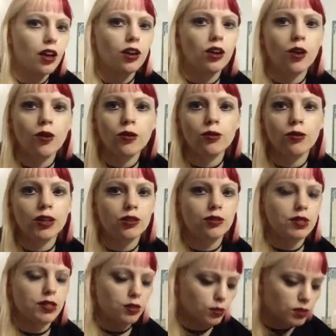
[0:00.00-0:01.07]
go with what
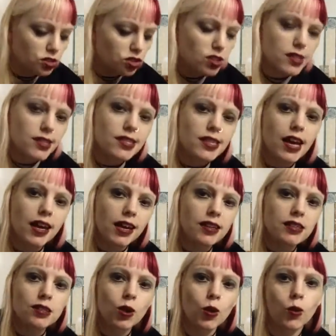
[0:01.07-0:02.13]
your intuition
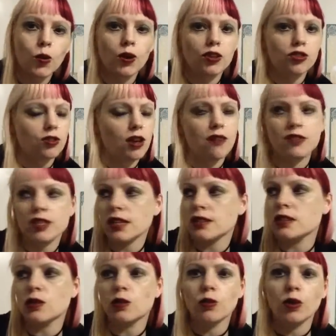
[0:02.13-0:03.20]
says, or do you have
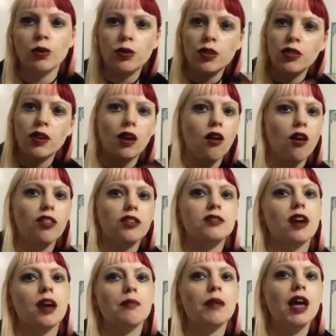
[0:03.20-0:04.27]
decks that you work with like all the
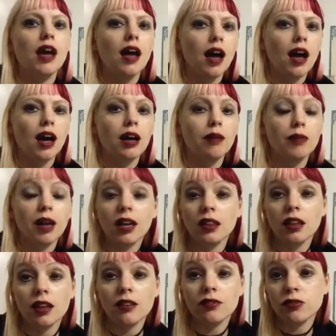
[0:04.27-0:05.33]
time? I
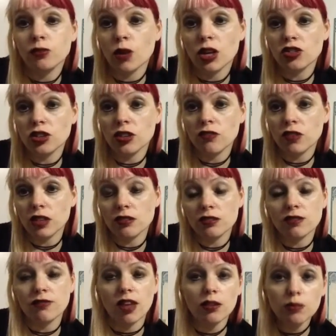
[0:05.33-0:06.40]
love watching
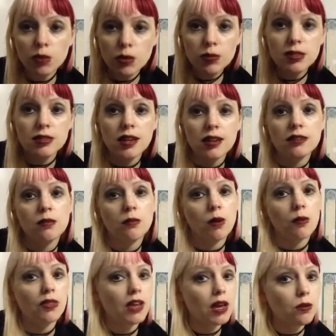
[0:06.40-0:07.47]
videos of other people's decks and
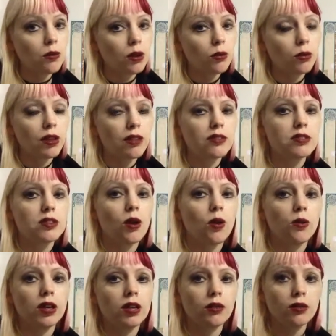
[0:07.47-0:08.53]
what they work with.
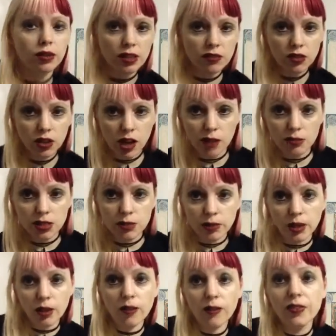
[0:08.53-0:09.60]
So, you know, leave your comments
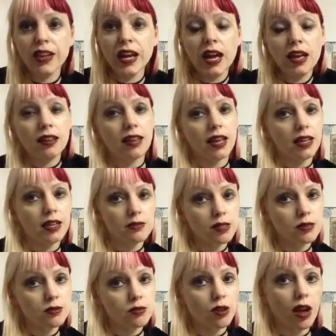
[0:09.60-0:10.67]
below, like and
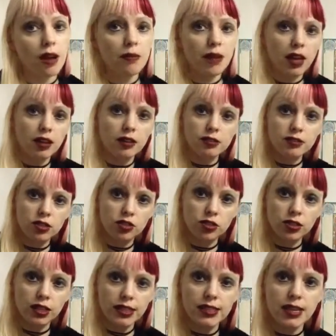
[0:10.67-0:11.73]
subscribe, and I'll talk to
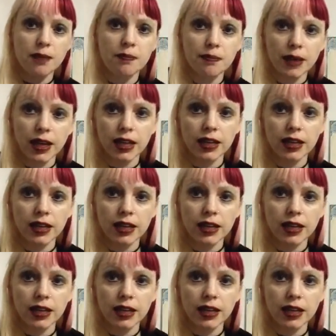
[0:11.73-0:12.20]
you next time.